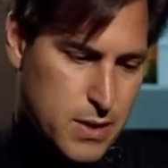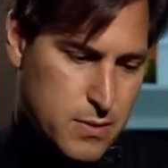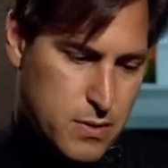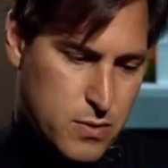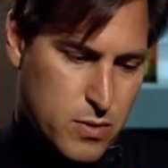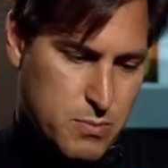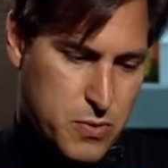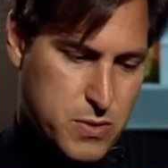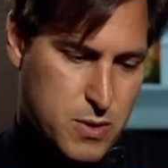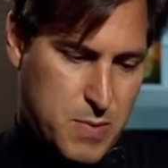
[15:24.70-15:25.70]
The third
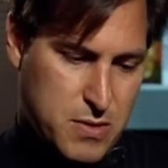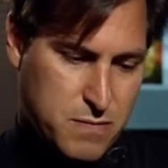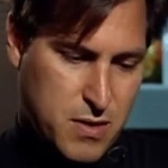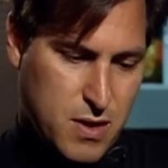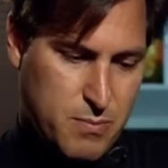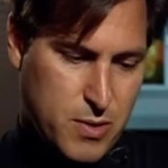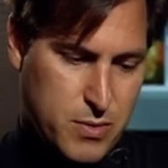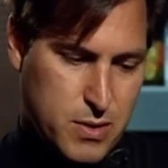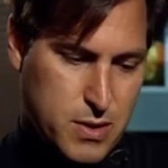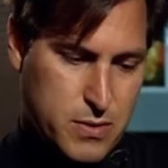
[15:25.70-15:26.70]
most expensive
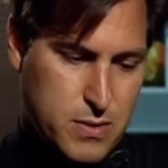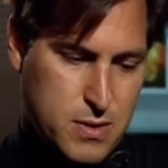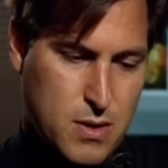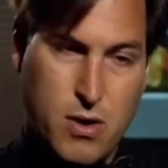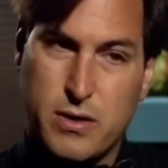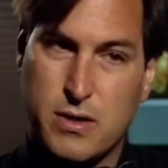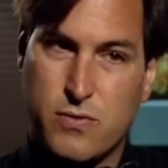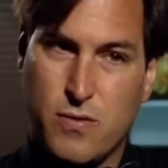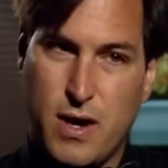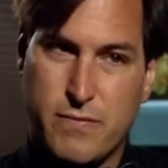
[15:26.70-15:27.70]
component is the hard
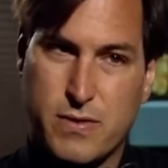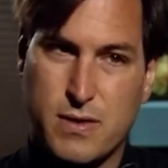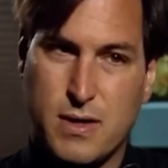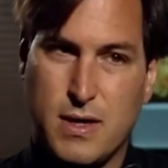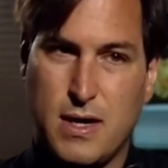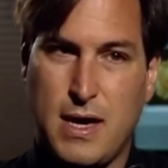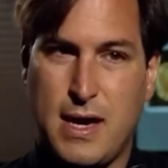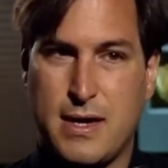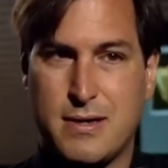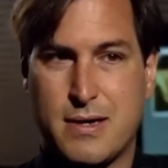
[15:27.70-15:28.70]
disk drives.
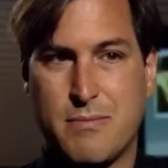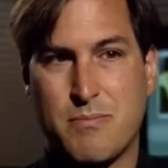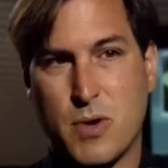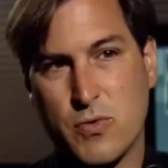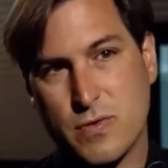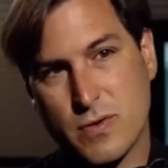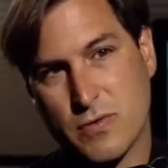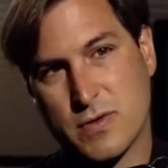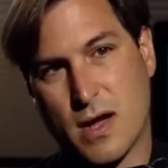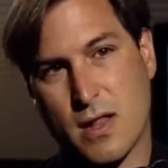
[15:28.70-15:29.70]
And uh, most of
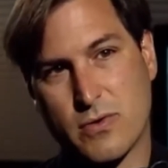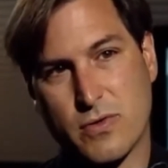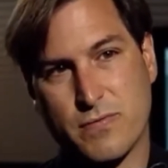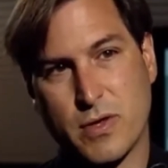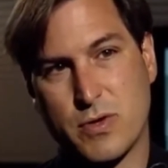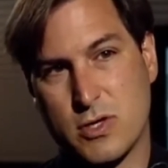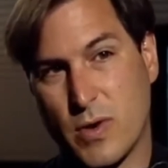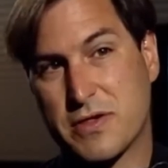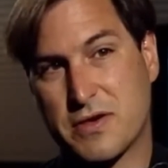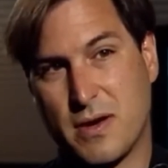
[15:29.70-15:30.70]
those dollars flow to
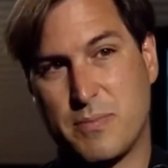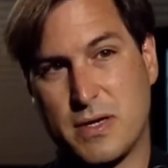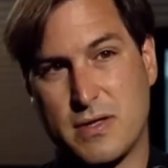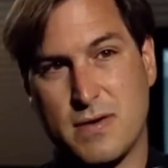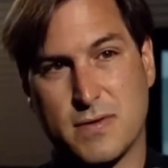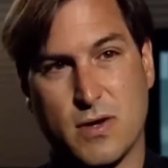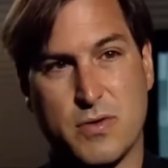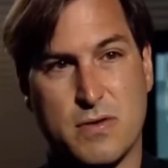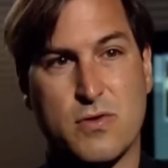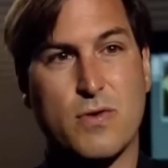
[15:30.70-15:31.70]
U.S. companies, even though
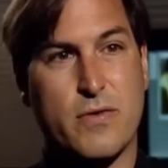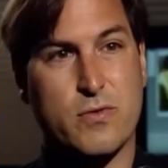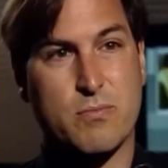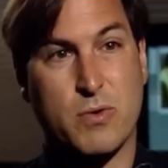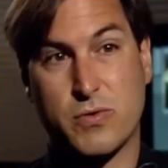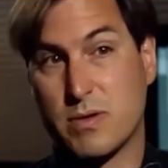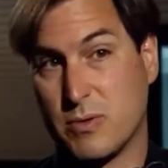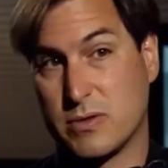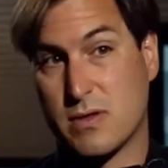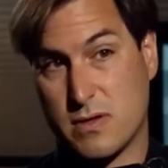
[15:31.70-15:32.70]
the disk drives are mostly
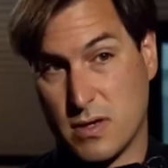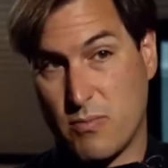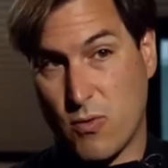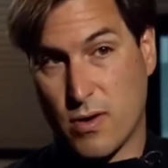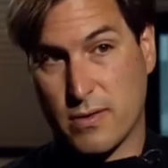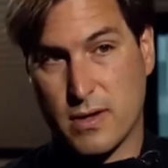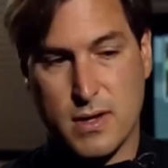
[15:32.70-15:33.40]
built in Singapore.